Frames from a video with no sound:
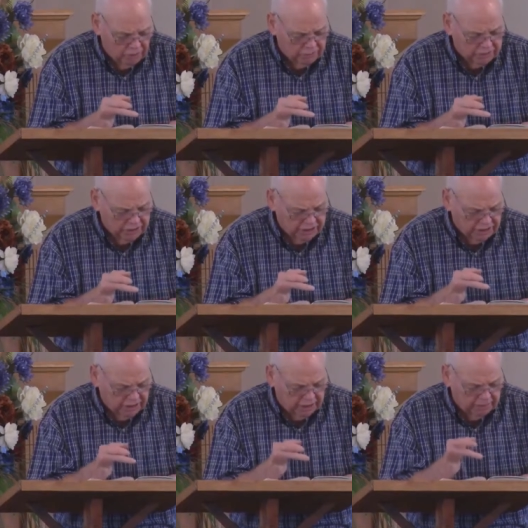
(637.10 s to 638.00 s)

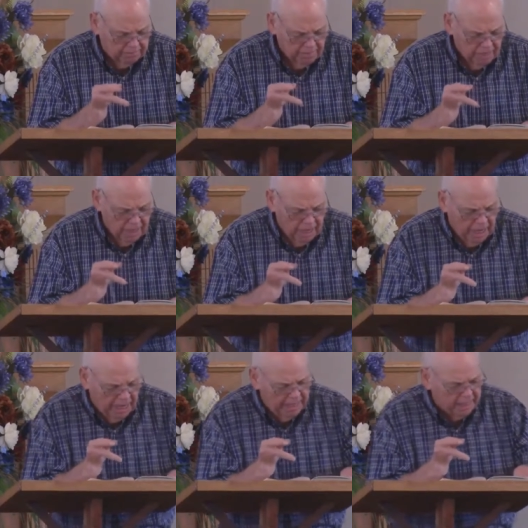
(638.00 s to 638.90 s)
16,
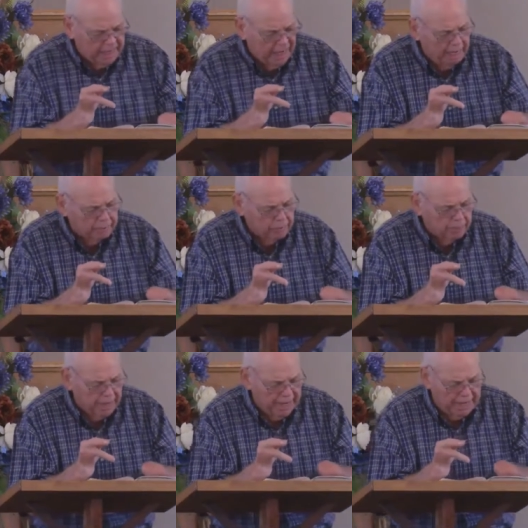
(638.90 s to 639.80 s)
and it came to
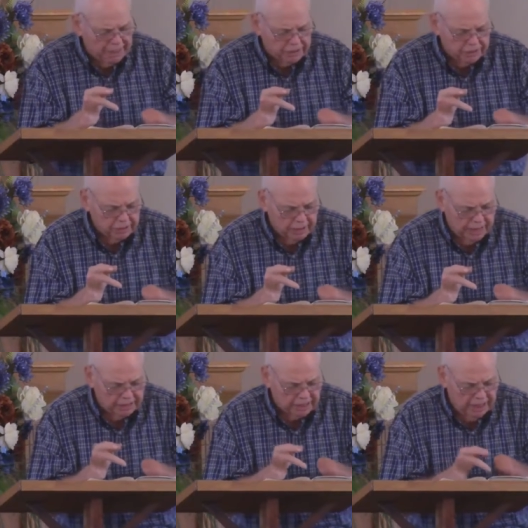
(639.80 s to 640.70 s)
pass
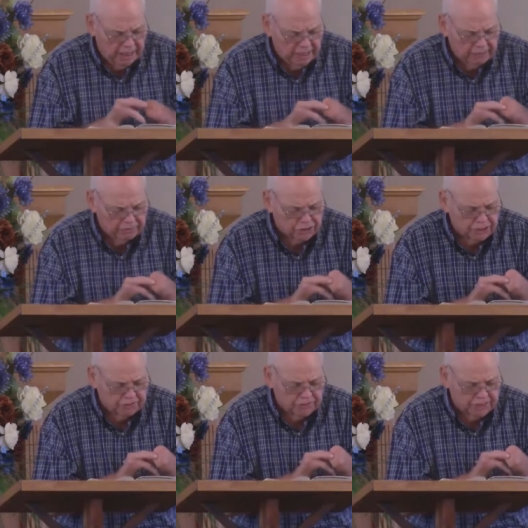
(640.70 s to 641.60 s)
at the end of
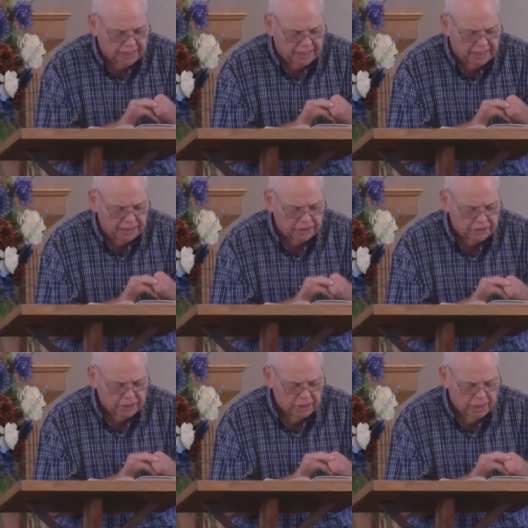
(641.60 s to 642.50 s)
7
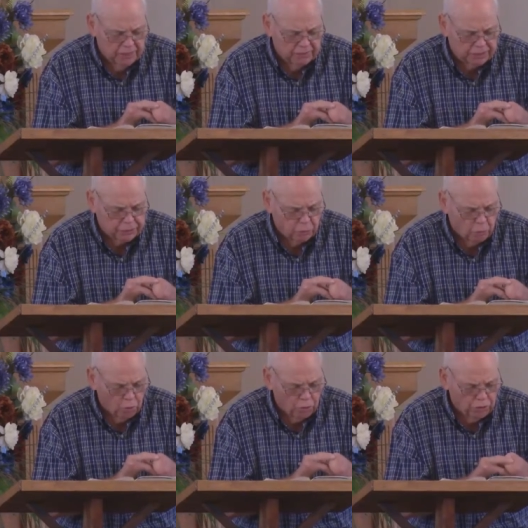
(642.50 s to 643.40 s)
days that
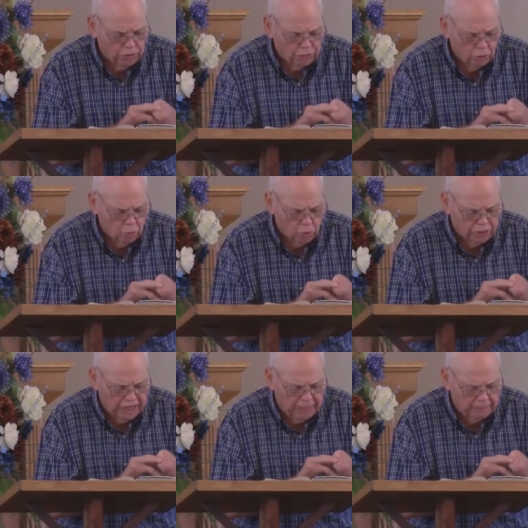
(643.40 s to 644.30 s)
the word of the
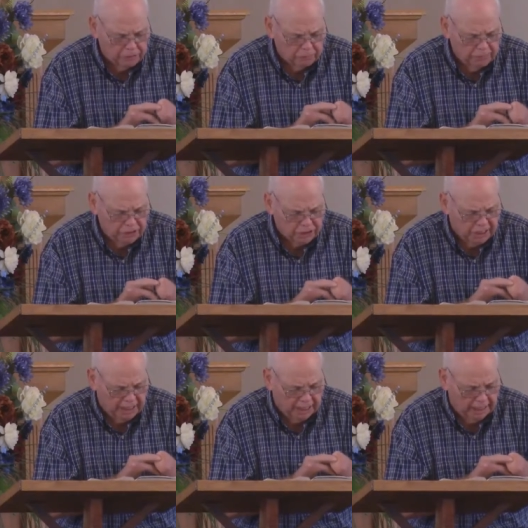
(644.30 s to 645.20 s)
Lord came unto me,
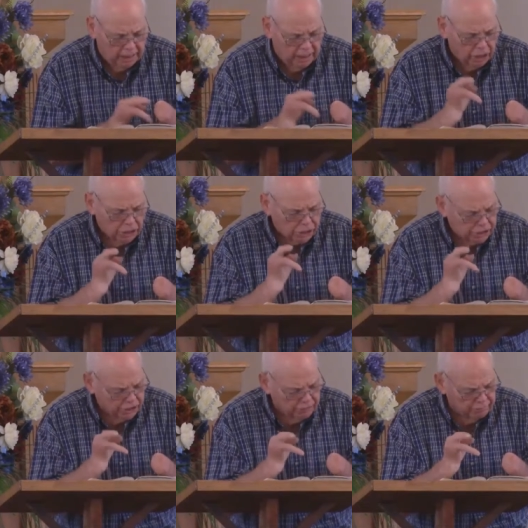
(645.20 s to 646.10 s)
saying,
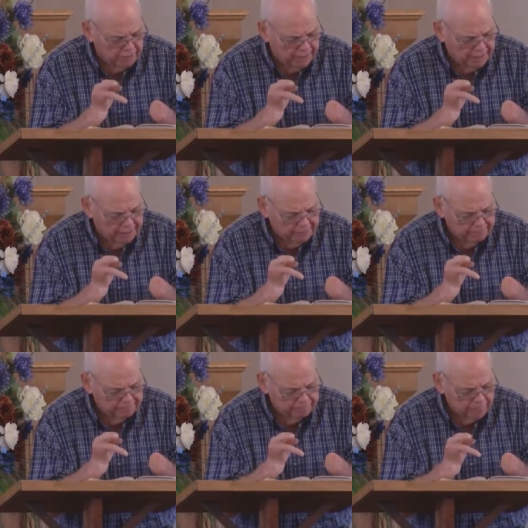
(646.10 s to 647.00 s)
Son of
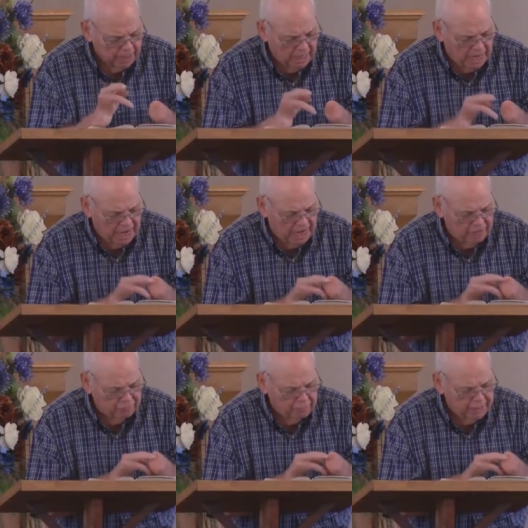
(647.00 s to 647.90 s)
man, I
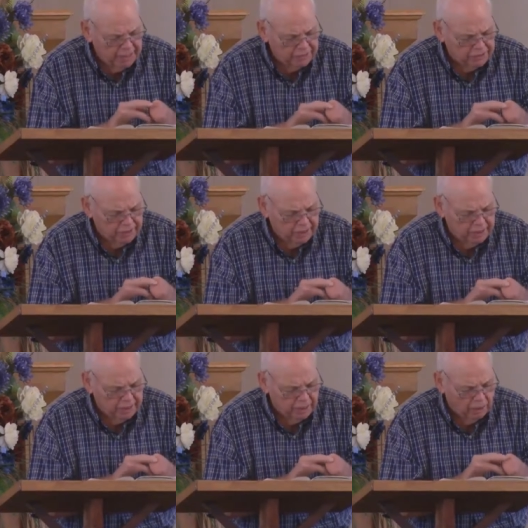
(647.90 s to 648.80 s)
have made
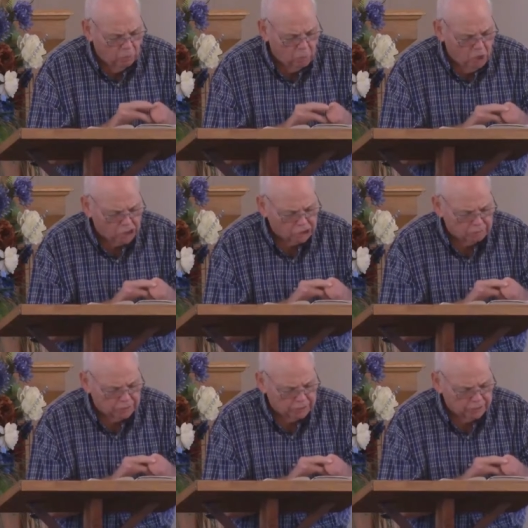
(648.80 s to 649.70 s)
thee a
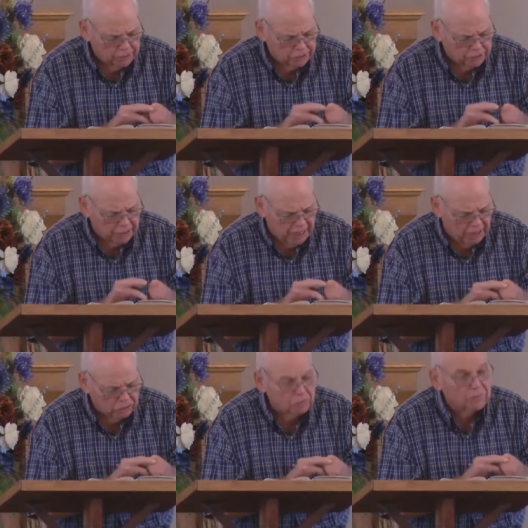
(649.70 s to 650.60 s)
watchman unto the
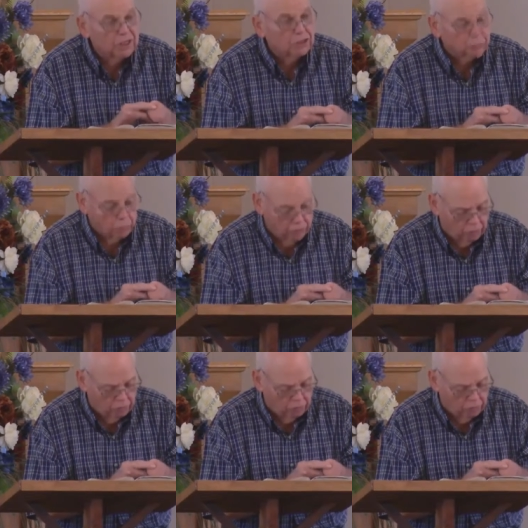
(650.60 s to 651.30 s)
house of Israel.